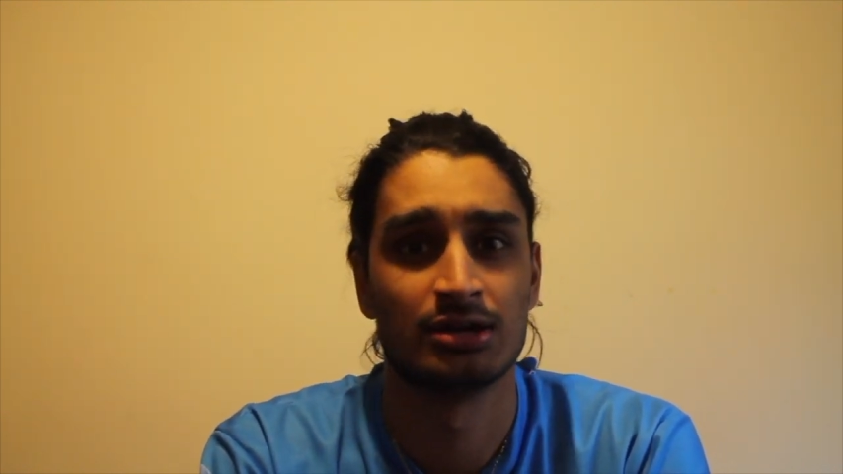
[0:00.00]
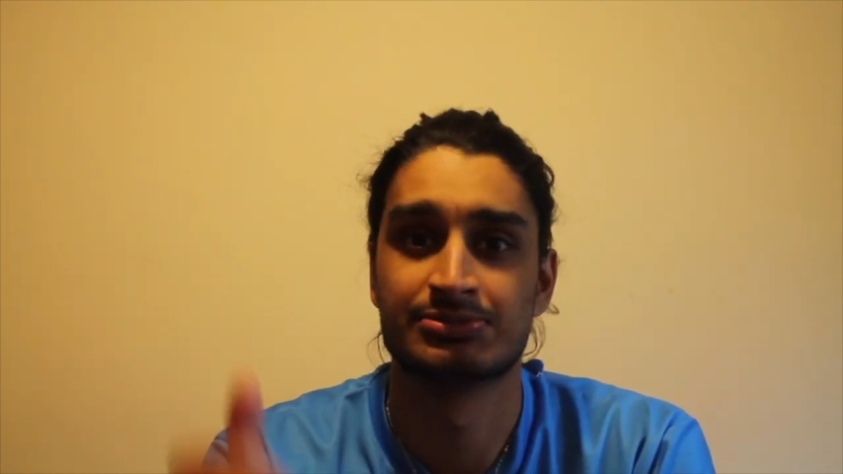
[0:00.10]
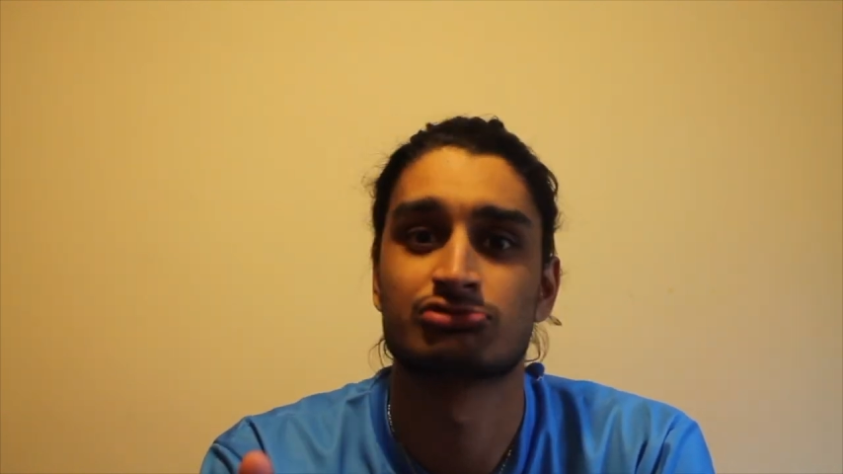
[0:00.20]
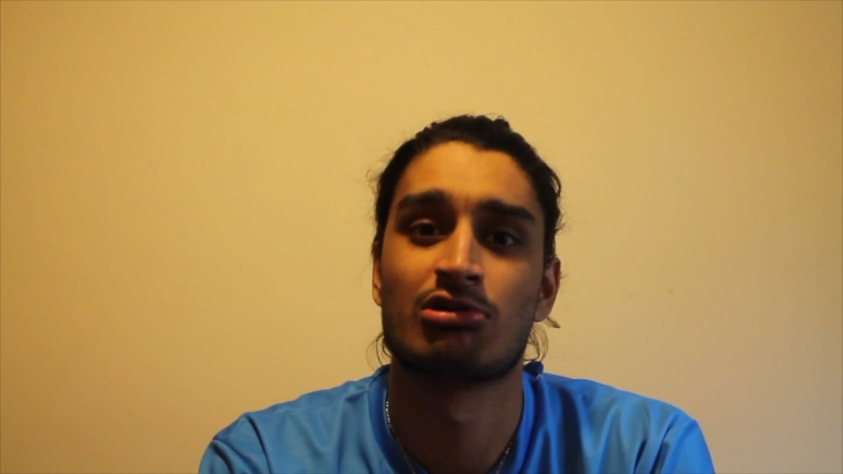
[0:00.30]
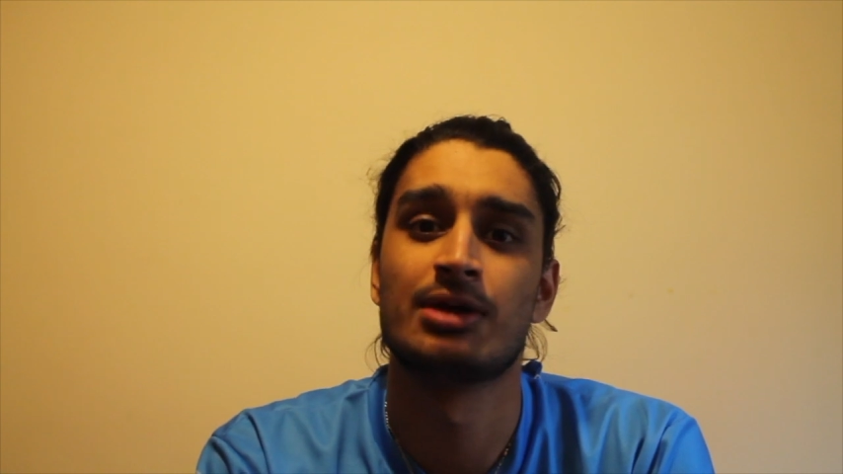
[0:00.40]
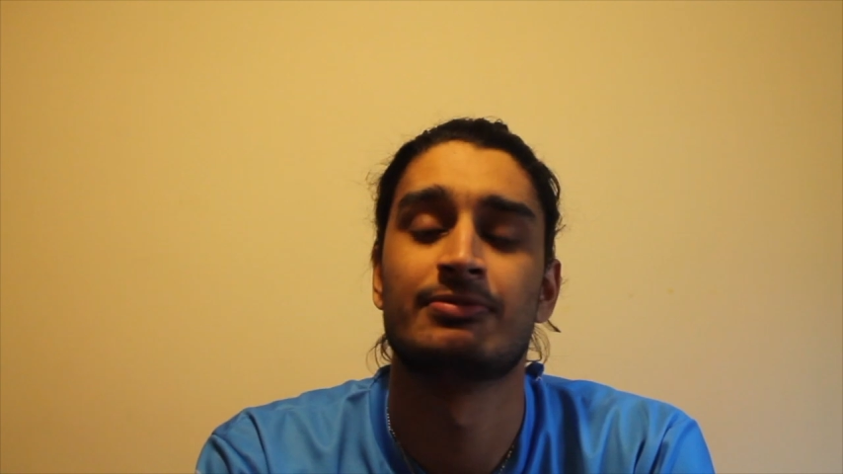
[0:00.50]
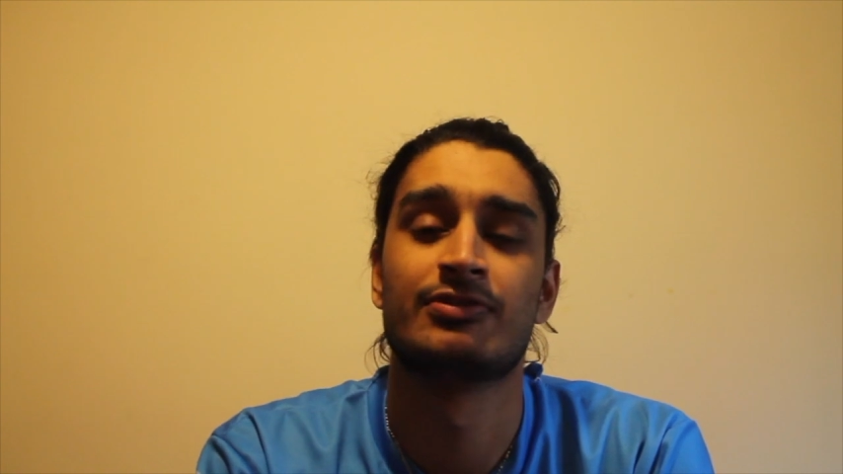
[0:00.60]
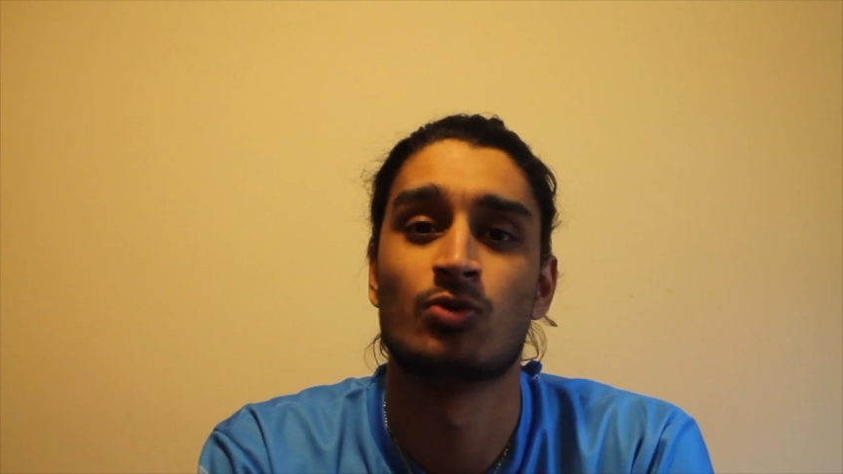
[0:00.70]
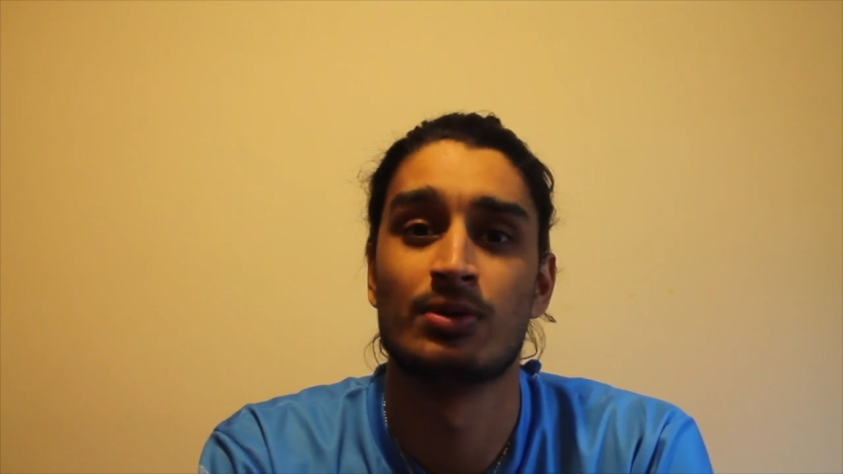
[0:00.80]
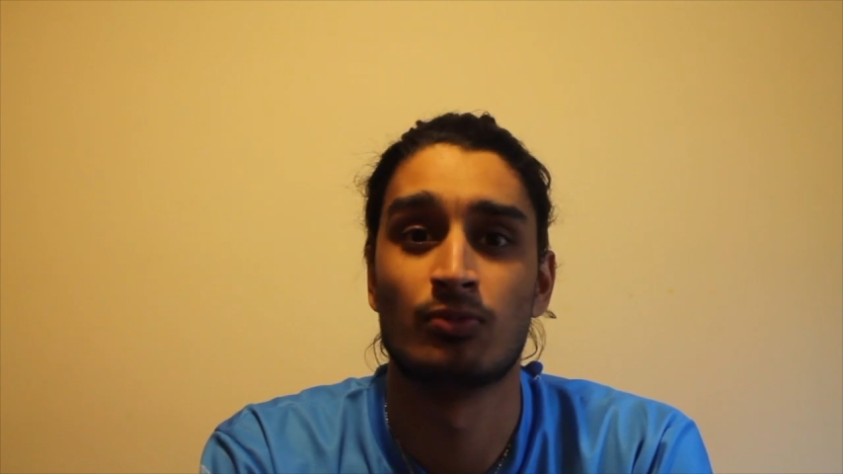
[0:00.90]
Subscribe
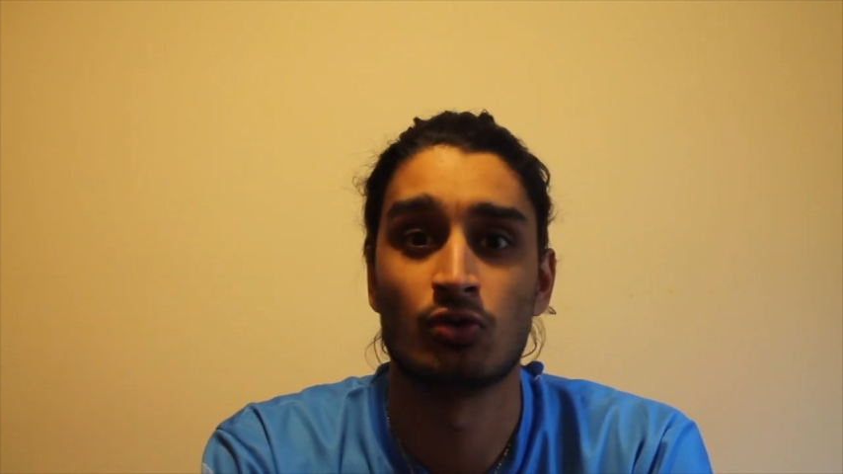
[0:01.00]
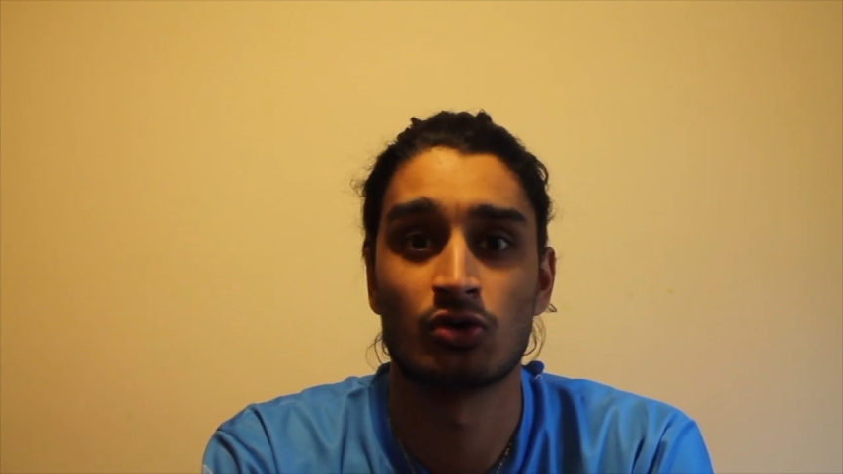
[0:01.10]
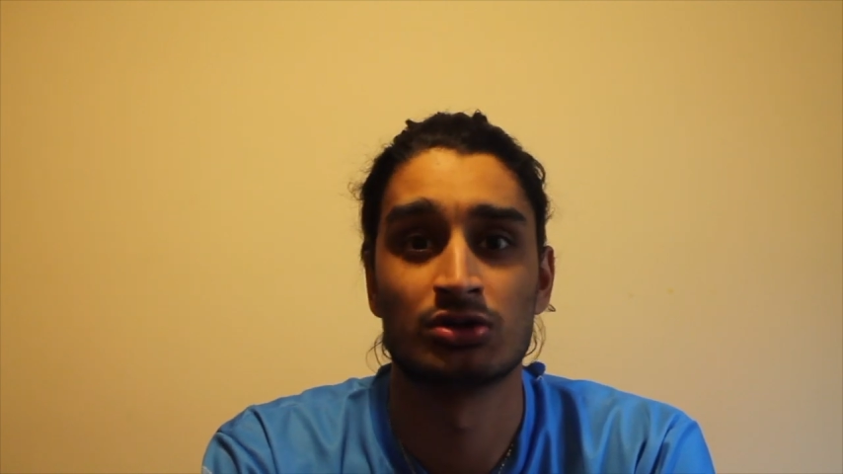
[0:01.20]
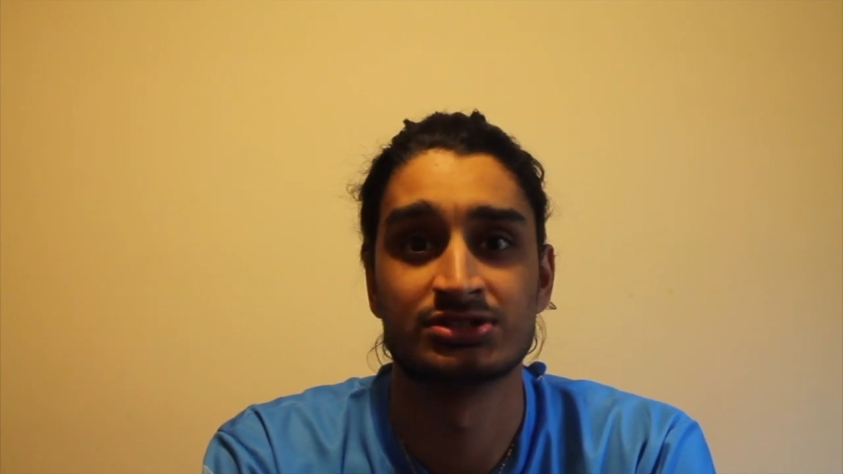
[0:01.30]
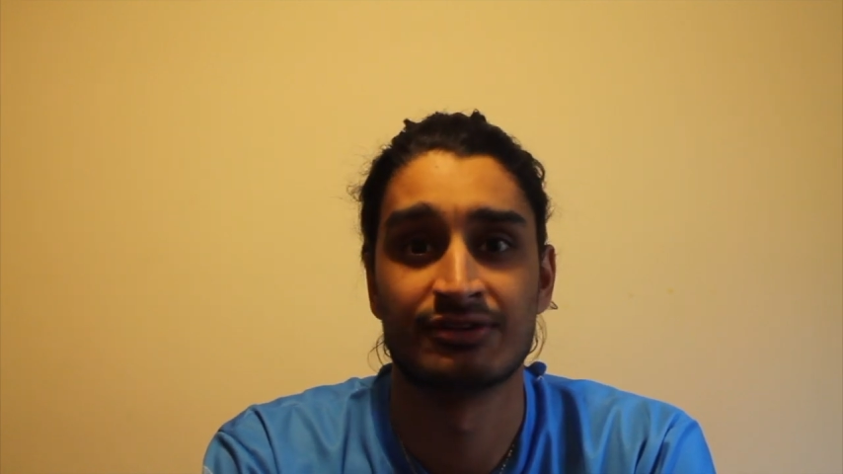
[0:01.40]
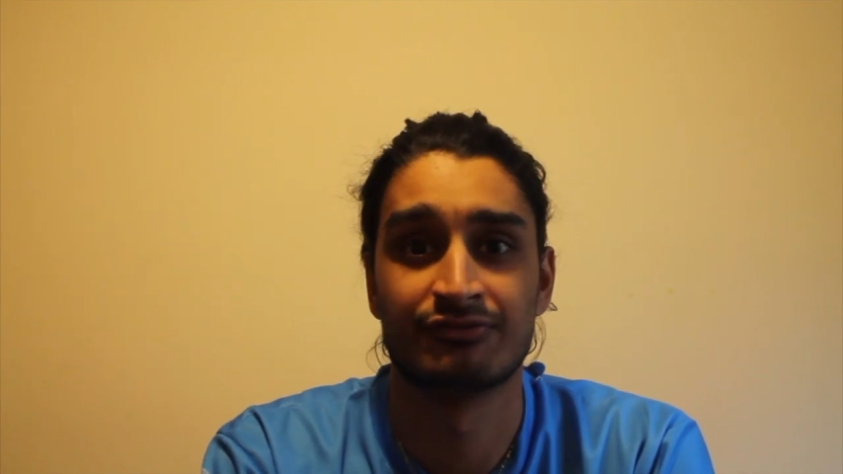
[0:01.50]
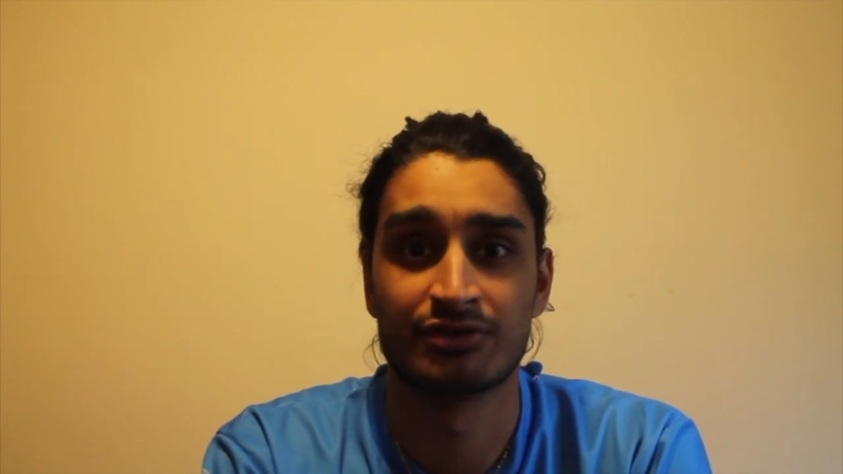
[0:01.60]
if you want more content